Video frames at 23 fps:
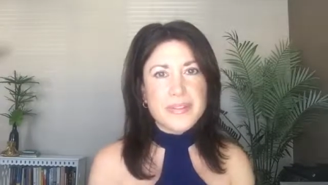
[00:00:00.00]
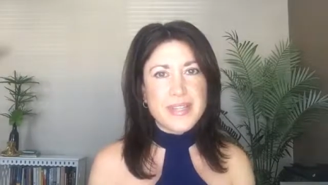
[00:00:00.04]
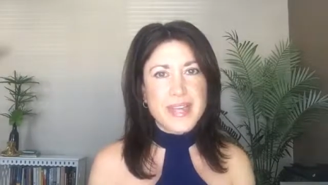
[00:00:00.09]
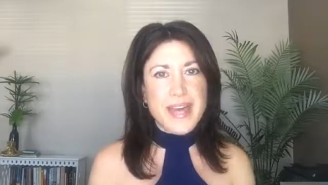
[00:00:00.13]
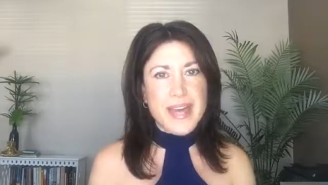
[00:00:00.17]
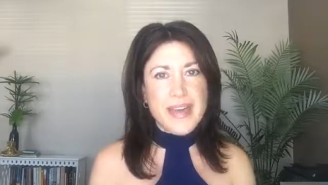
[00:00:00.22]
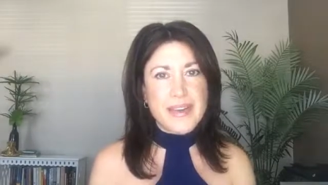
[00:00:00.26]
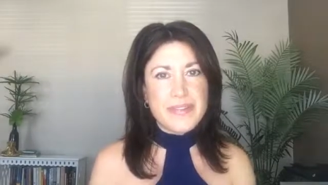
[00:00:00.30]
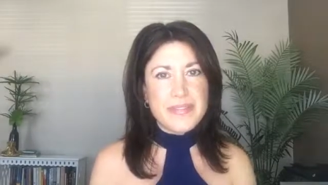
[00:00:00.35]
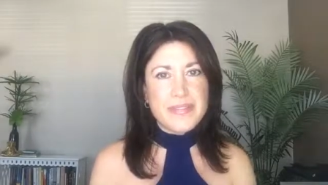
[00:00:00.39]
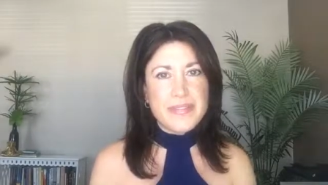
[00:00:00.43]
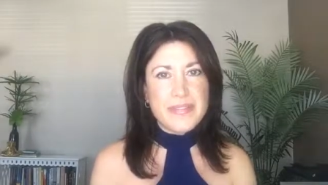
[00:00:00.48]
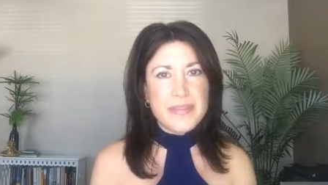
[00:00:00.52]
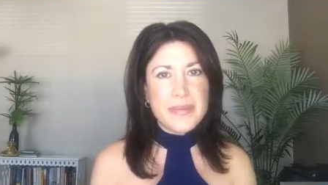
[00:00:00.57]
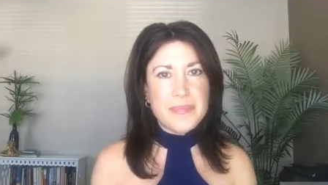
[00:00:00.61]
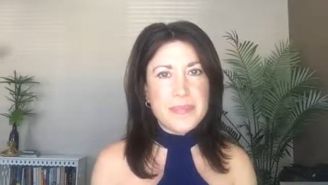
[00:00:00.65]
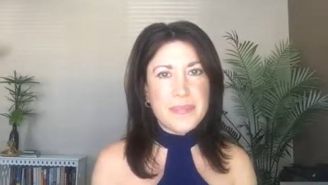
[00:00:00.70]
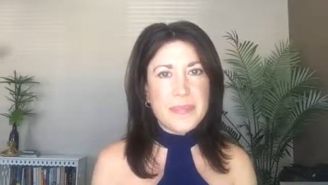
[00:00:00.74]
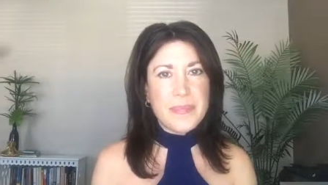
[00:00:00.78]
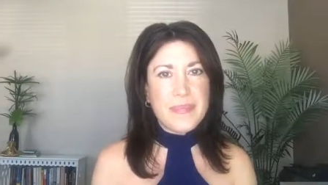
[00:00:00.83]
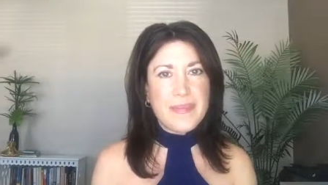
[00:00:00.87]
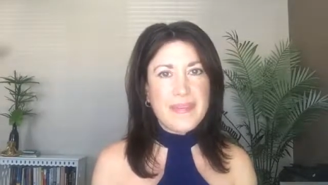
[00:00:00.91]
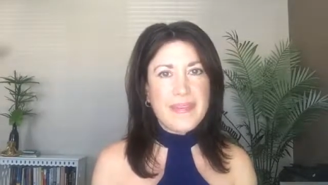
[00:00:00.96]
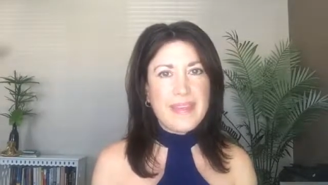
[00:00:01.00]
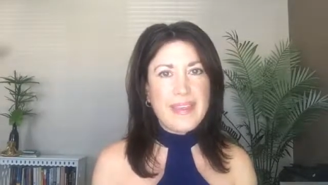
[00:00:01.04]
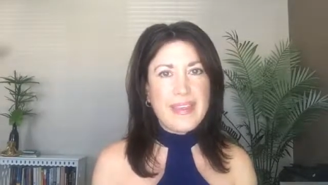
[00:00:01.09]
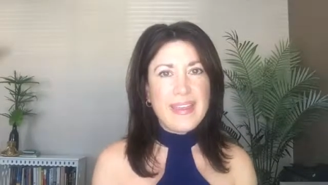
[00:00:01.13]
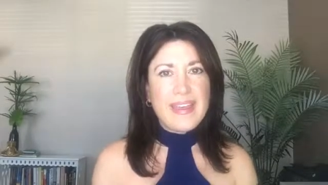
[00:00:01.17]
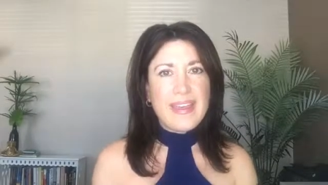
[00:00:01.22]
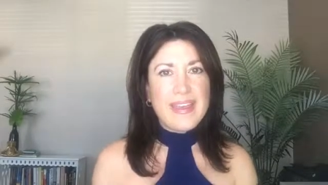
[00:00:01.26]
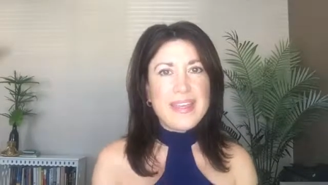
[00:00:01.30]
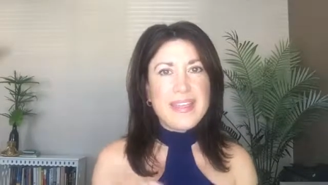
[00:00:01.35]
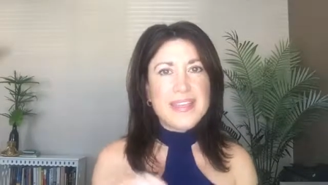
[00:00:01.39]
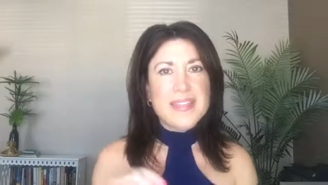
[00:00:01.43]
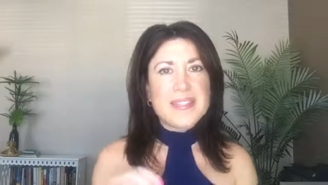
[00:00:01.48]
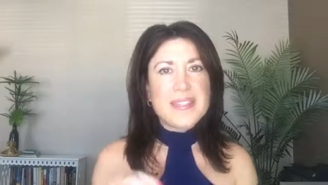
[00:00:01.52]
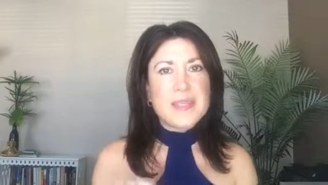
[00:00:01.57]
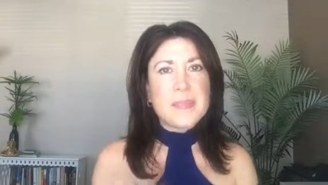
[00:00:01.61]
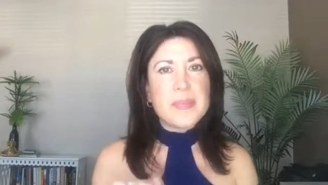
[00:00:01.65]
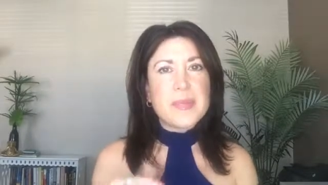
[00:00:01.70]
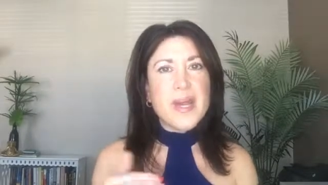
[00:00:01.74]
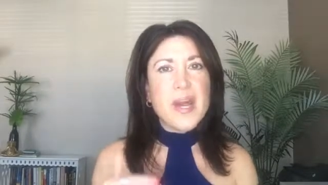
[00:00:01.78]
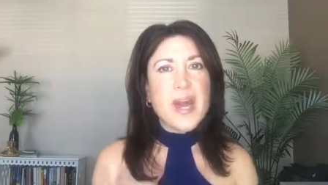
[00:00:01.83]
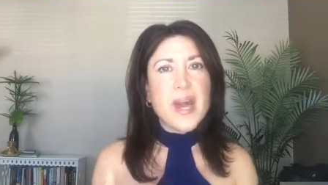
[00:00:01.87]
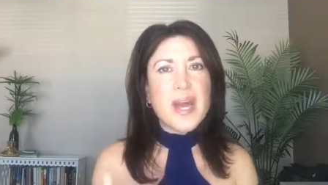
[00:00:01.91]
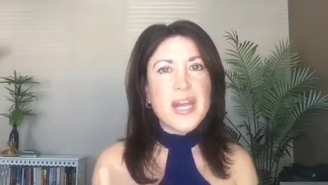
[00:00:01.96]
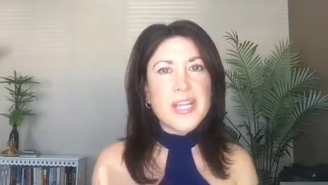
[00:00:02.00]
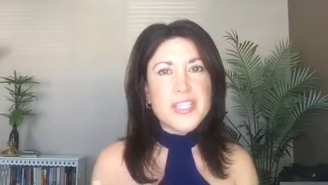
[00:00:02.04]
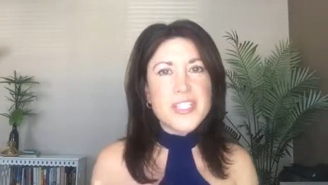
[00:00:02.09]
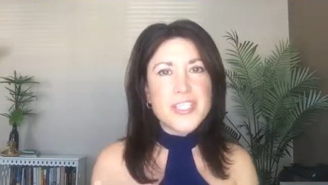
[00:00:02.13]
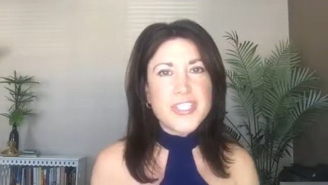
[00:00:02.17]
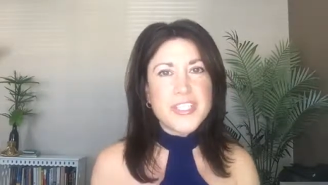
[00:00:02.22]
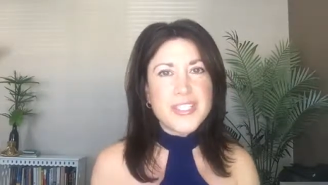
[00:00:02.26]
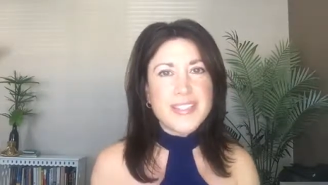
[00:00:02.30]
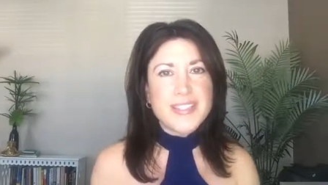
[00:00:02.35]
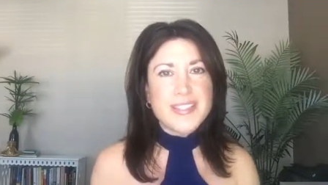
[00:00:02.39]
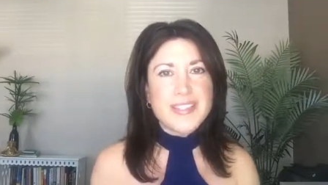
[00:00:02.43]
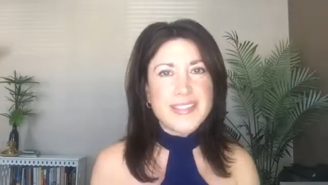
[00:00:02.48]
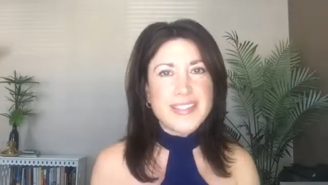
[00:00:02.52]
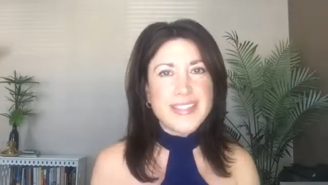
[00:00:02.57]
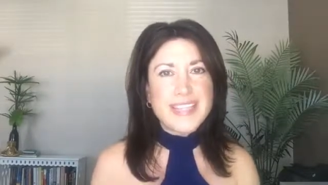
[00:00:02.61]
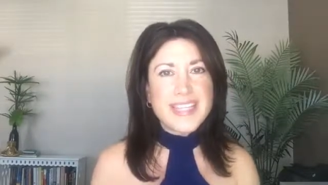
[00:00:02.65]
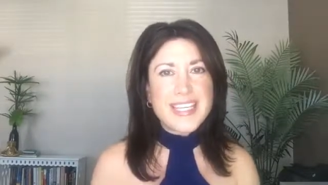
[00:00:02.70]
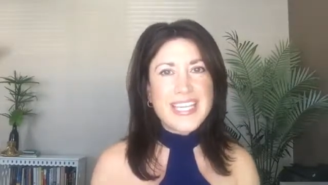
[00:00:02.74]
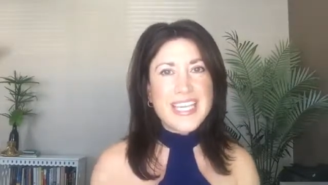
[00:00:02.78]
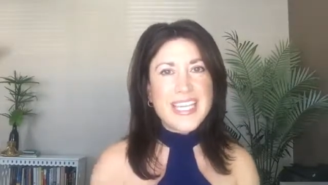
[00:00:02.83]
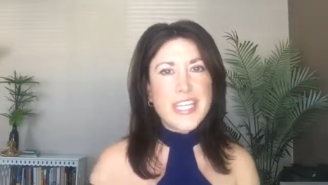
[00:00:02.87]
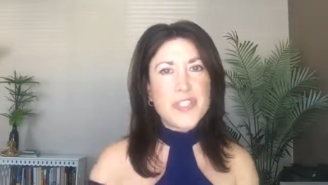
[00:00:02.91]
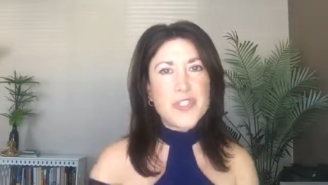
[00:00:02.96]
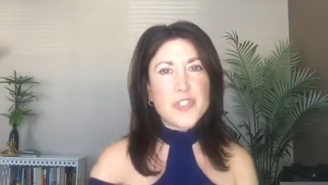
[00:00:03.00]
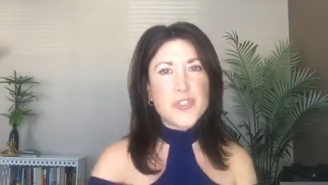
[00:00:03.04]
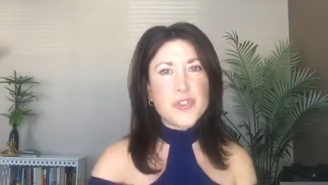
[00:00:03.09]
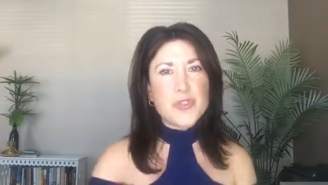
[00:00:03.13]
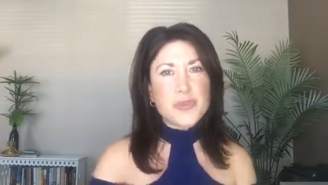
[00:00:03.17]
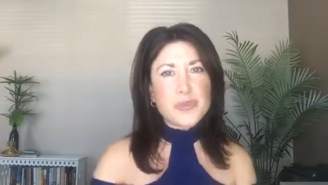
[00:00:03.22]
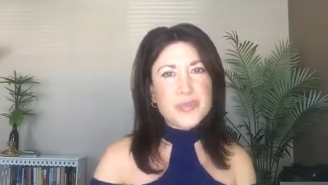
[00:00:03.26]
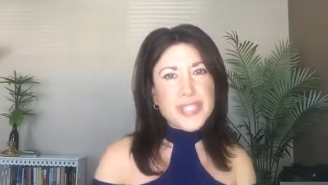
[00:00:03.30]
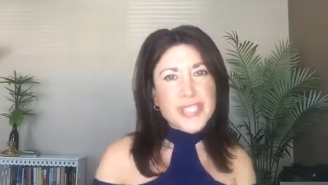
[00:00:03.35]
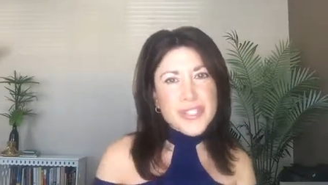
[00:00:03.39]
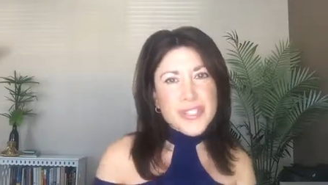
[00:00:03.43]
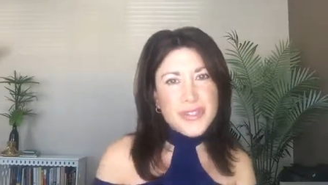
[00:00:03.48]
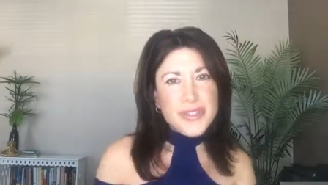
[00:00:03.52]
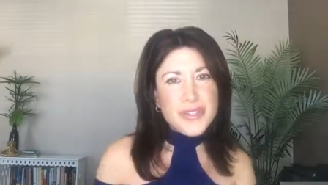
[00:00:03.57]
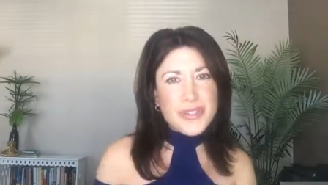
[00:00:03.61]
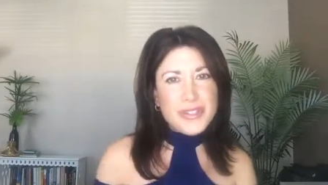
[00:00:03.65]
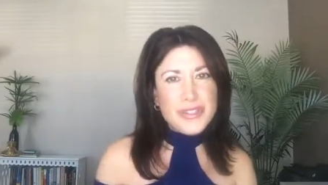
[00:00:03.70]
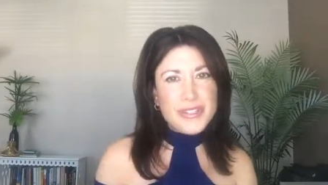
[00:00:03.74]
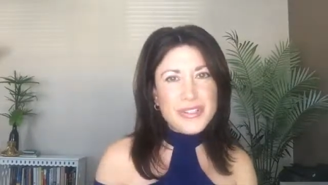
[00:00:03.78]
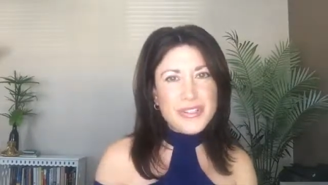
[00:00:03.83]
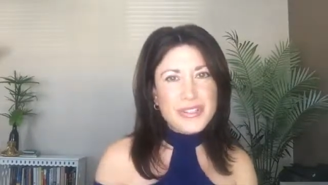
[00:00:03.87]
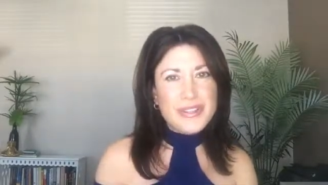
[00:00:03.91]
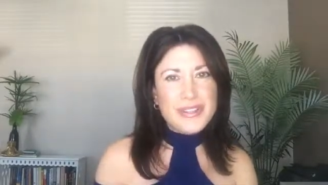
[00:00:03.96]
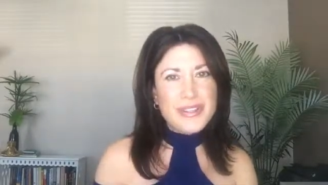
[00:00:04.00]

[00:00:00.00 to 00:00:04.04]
left, subconsciously it triggered